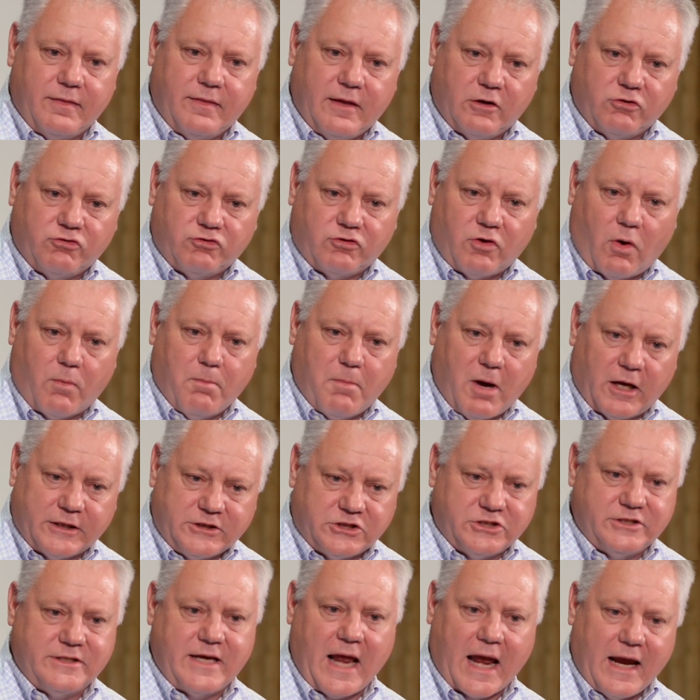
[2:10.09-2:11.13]
There's so much
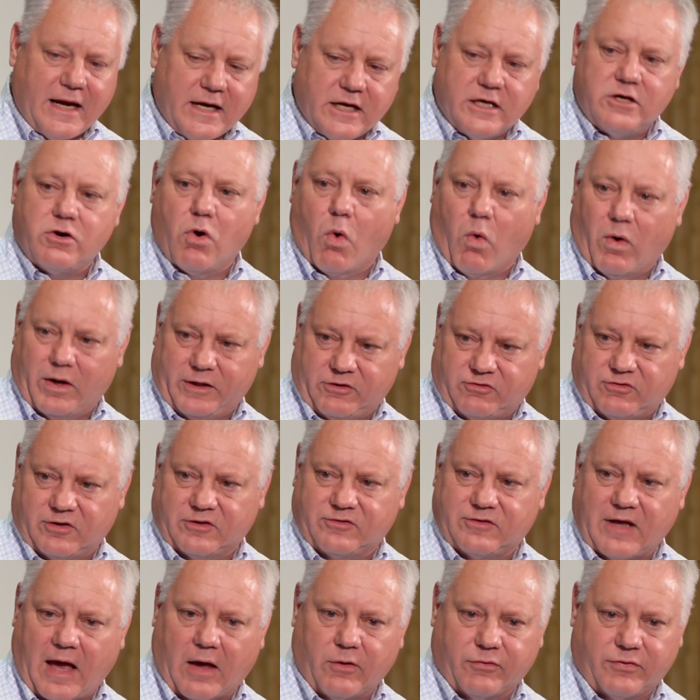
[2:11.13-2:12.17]
data noise
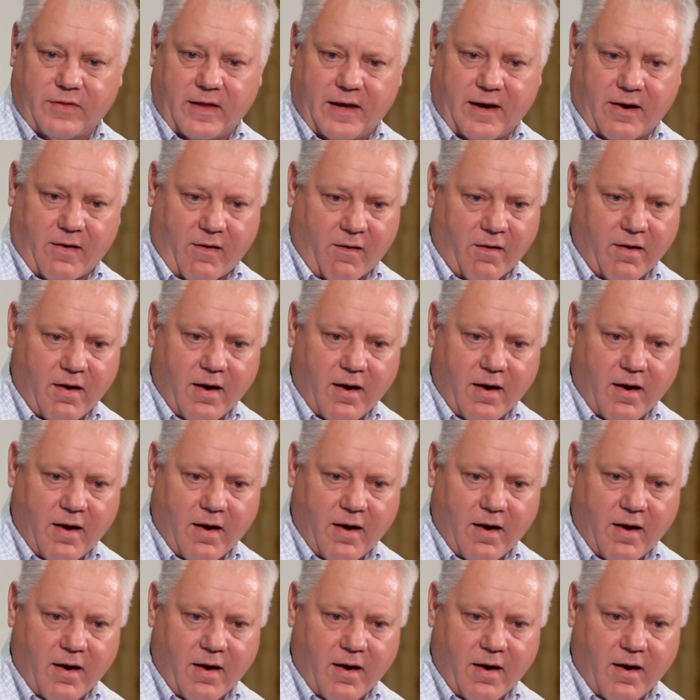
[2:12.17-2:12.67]
that's out there.